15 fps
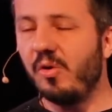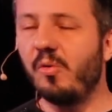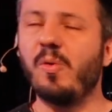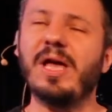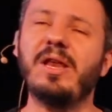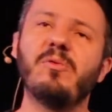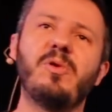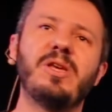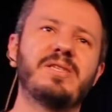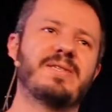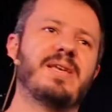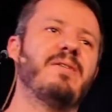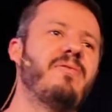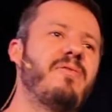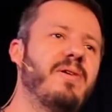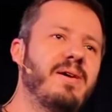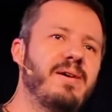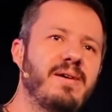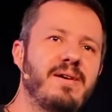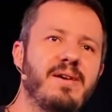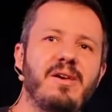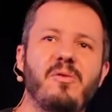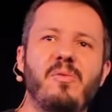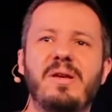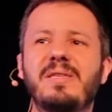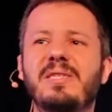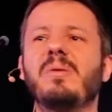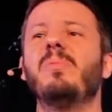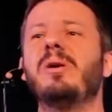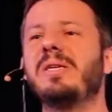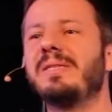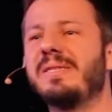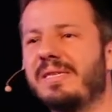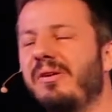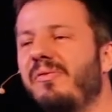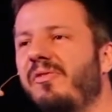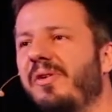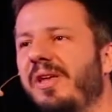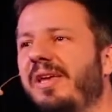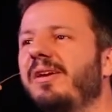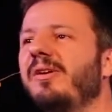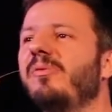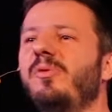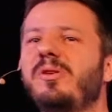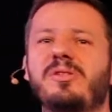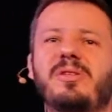When we suffer, when someone's suffering, we